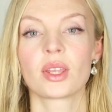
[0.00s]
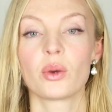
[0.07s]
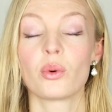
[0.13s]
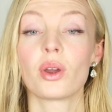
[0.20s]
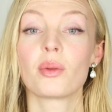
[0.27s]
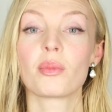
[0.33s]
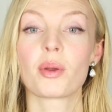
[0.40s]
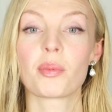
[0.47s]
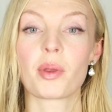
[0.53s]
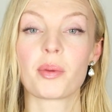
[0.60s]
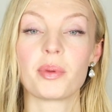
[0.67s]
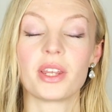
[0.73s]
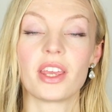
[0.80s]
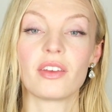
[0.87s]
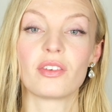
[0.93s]
When my
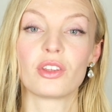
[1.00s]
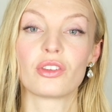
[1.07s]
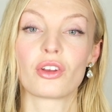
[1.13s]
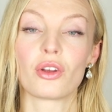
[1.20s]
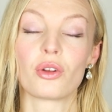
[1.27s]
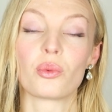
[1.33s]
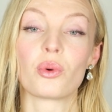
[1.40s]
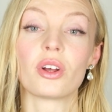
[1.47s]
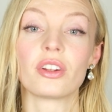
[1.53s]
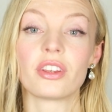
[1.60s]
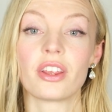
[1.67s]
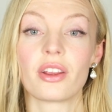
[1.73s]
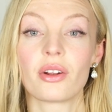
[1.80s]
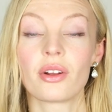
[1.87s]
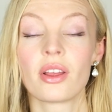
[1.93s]
baby David turned 1
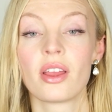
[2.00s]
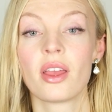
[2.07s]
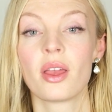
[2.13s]
year,